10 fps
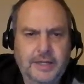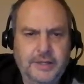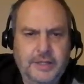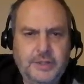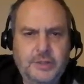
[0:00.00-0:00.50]

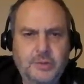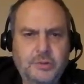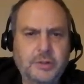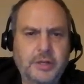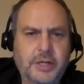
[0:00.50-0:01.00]
And these
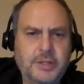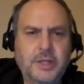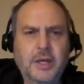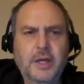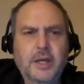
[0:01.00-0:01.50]
two
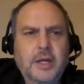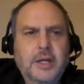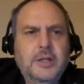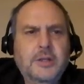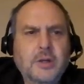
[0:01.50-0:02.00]
treaties
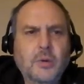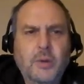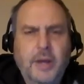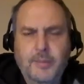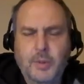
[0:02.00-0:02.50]
took
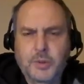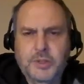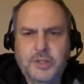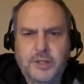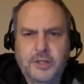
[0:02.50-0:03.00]
away
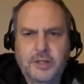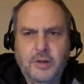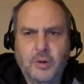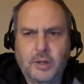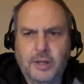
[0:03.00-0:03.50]
most of the
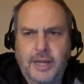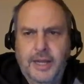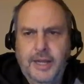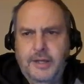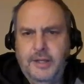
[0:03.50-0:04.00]
Dakota
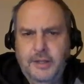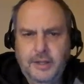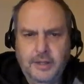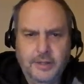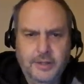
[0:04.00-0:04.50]
land,
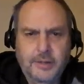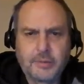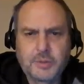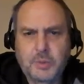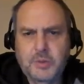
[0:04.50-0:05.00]
and they
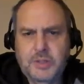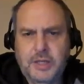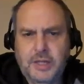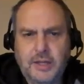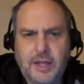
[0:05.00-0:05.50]
were supposed to
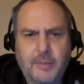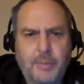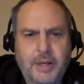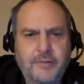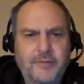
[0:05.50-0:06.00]
get a lot
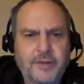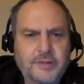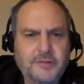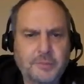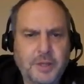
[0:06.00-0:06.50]
of
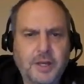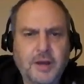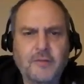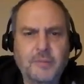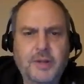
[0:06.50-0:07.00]
benefits from the
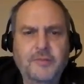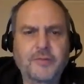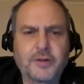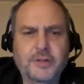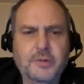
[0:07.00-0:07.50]
government
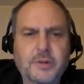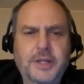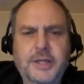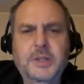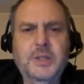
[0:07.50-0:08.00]
for
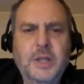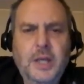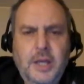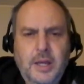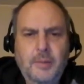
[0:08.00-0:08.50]
doing this,
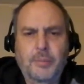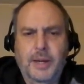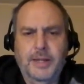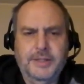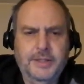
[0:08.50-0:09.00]

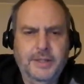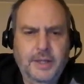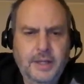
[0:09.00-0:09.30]
but